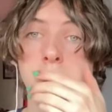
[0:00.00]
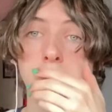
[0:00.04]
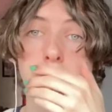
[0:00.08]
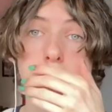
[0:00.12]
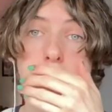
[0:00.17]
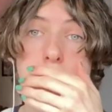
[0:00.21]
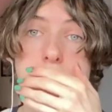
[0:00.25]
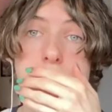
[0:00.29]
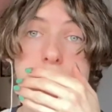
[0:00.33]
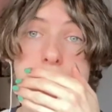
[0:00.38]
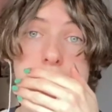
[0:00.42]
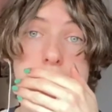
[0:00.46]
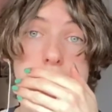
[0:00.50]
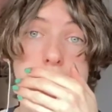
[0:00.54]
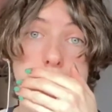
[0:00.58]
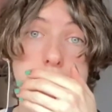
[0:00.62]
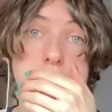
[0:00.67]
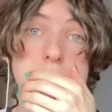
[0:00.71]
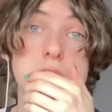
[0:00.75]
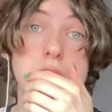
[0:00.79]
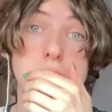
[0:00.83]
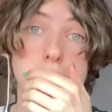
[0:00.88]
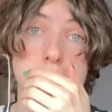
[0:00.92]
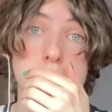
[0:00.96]
because that would
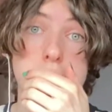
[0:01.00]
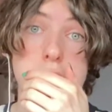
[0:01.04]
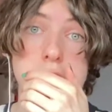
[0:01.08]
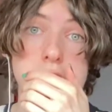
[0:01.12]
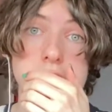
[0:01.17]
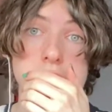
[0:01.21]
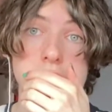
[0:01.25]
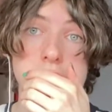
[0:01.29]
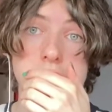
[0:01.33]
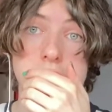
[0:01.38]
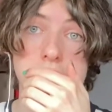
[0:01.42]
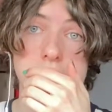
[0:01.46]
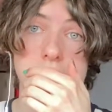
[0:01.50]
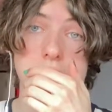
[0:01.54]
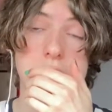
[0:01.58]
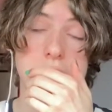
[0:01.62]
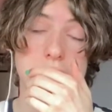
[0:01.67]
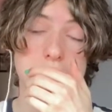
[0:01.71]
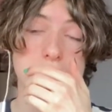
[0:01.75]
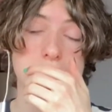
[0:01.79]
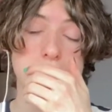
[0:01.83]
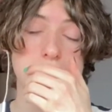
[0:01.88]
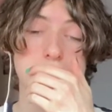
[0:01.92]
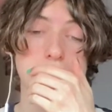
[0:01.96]
be gross. Like,
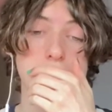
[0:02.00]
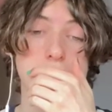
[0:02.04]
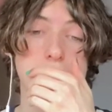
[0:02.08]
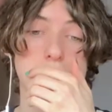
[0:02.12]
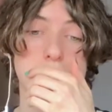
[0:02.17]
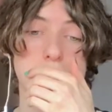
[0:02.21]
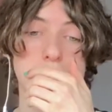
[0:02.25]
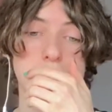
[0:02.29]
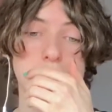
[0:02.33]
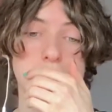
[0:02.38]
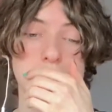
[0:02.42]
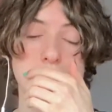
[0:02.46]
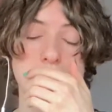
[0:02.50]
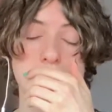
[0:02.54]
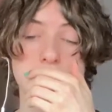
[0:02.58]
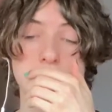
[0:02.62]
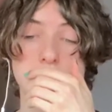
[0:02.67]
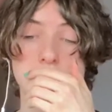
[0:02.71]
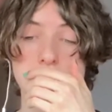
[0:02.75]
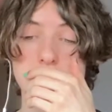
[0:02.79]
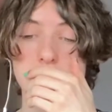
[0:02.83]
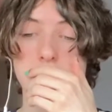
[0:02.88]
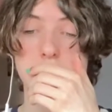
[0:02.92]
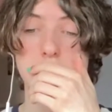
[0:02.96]

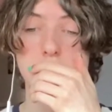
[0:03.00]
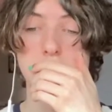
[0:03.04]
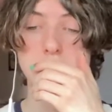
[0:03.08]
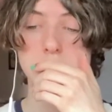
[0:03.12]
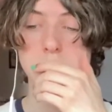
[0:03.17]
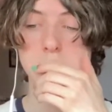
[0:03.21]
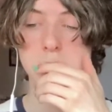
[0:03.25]
actually gross,